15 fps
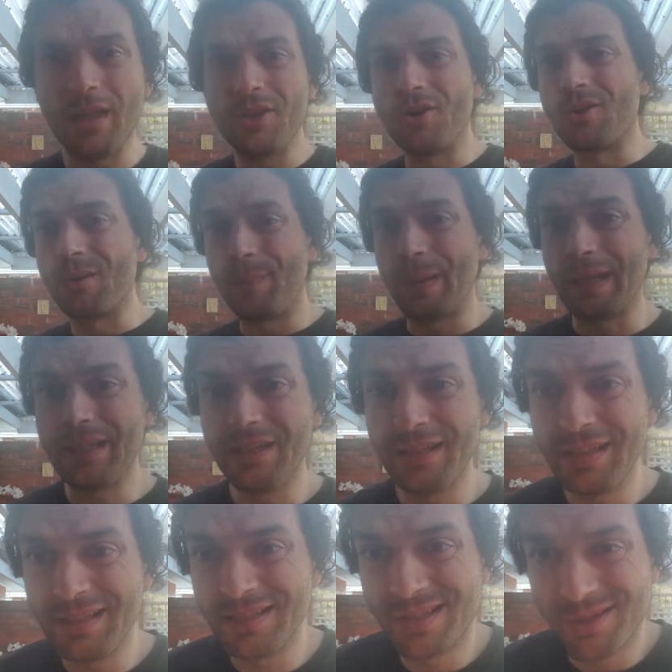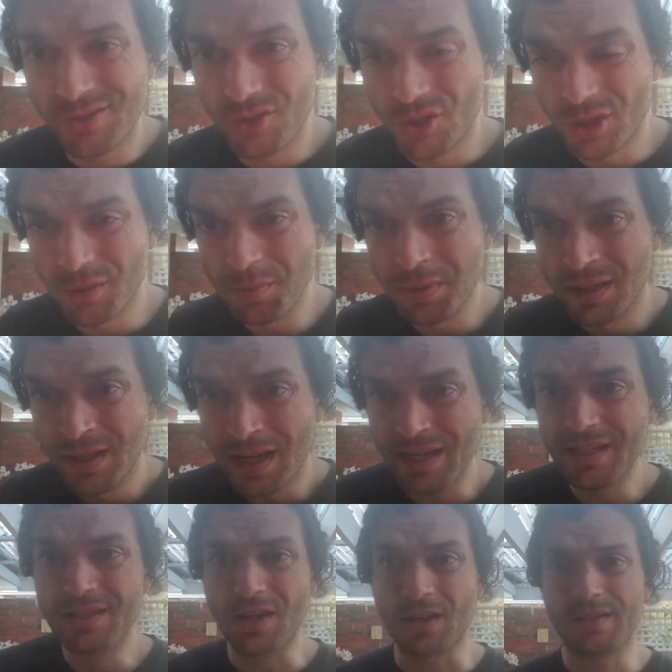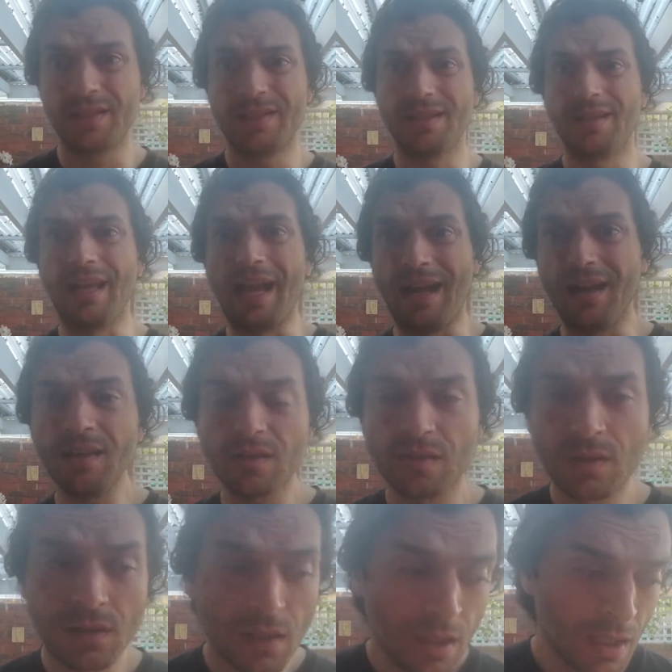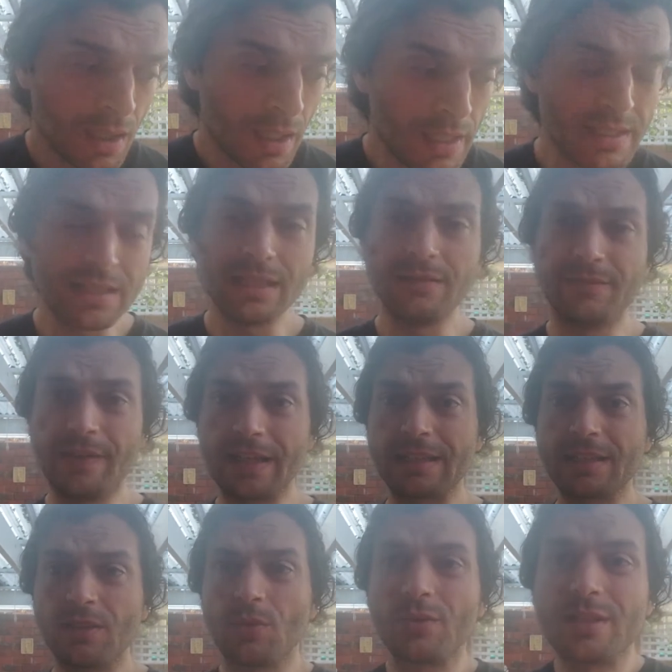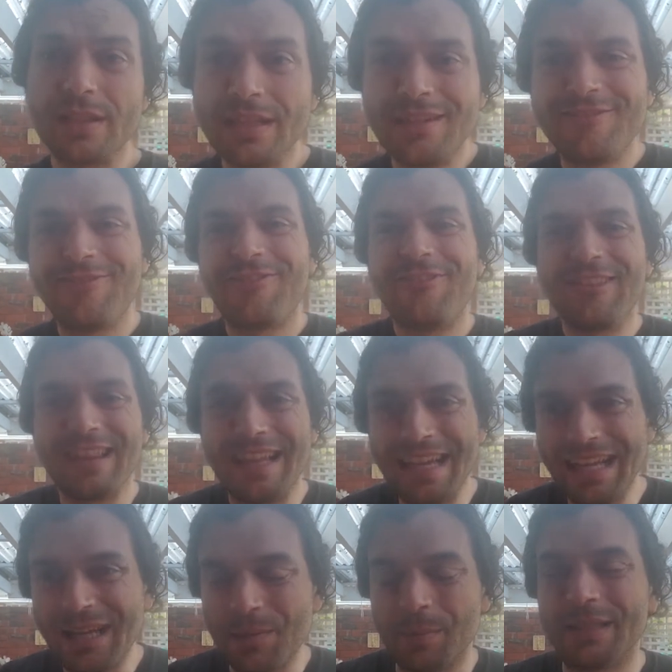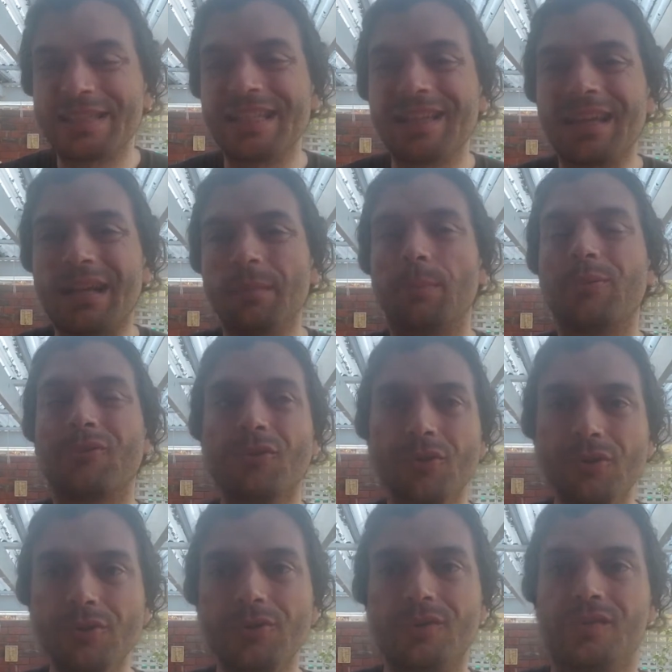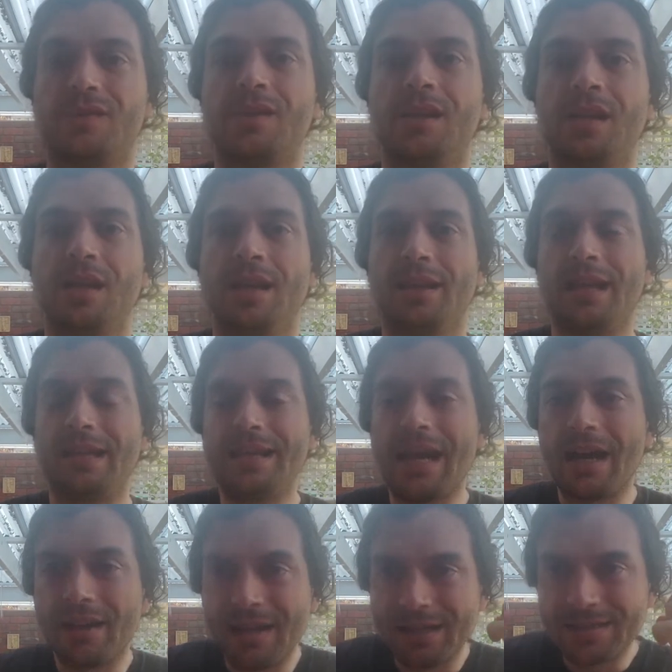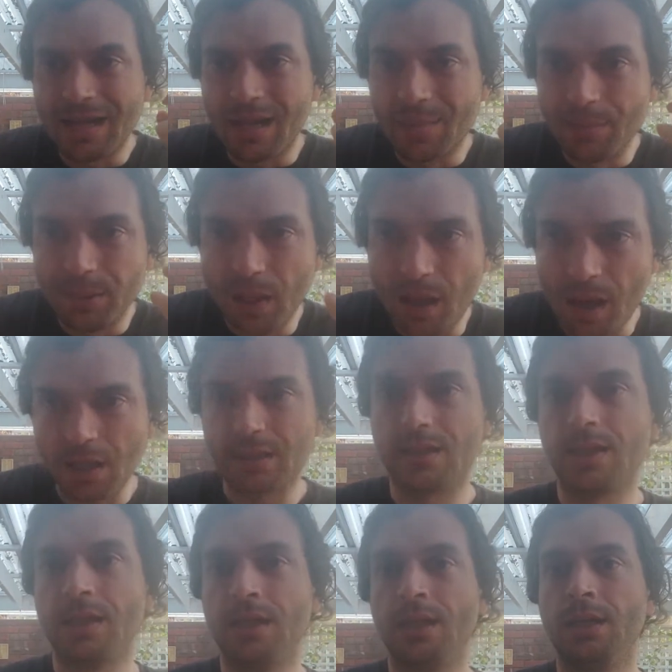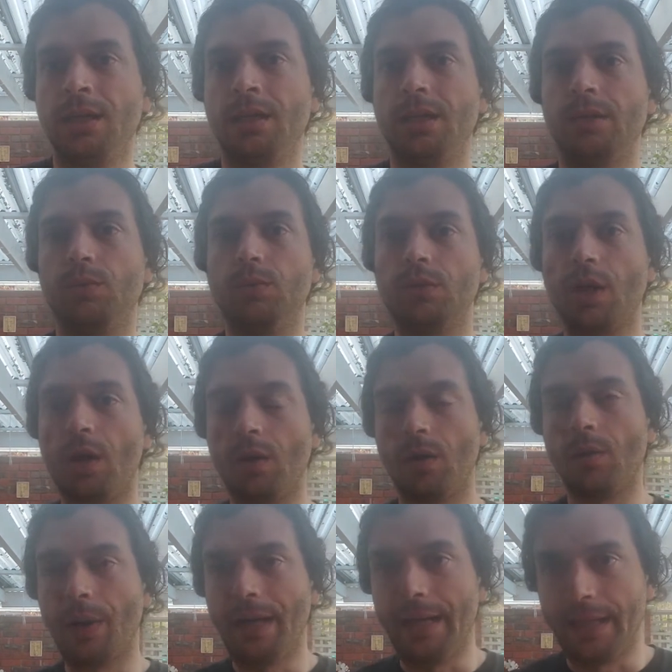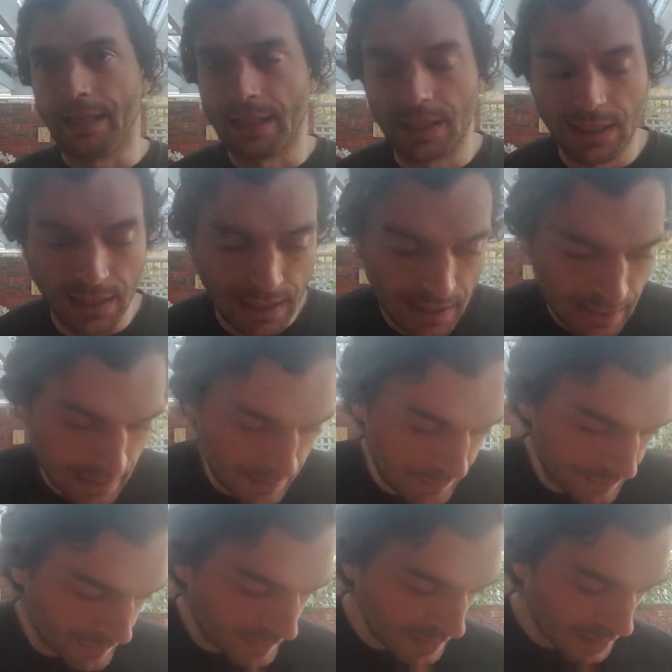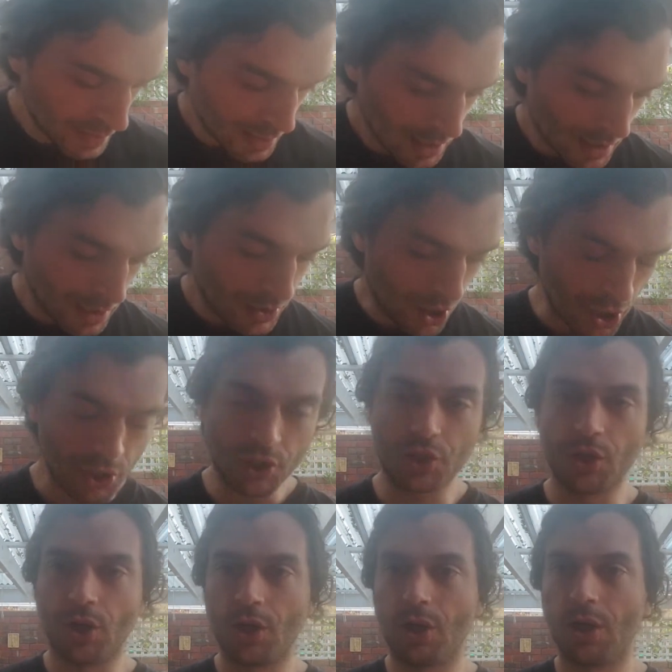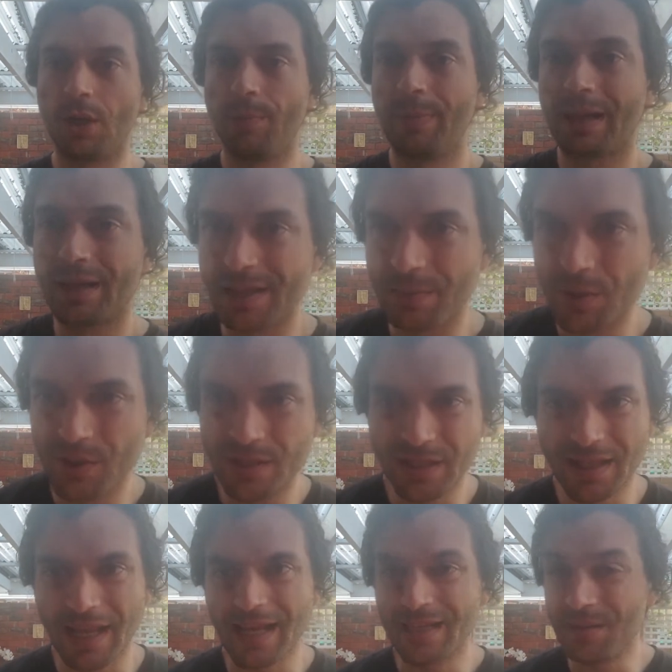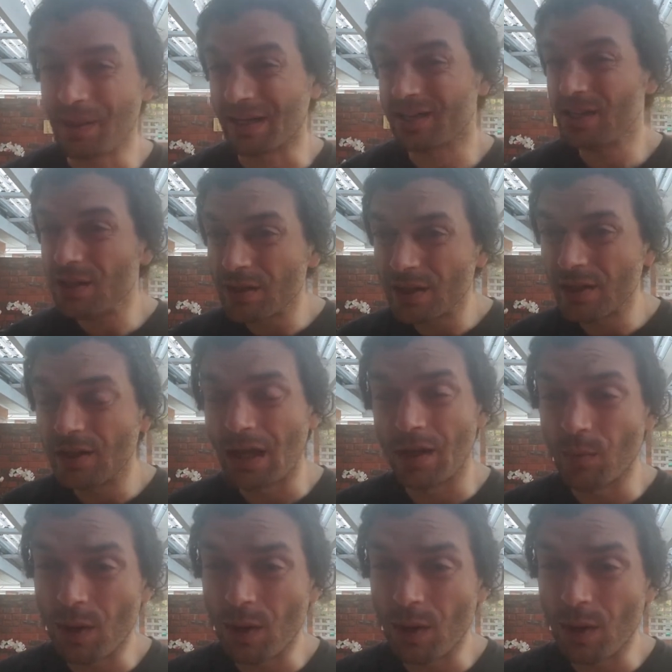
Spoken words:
your opinion is, YouTube? Any doctors in the house? Is it infected or is it inflamed? Is it like a bruise that now that it's unblocked, it will go away? Not sure, because I'm using an antibacterial, I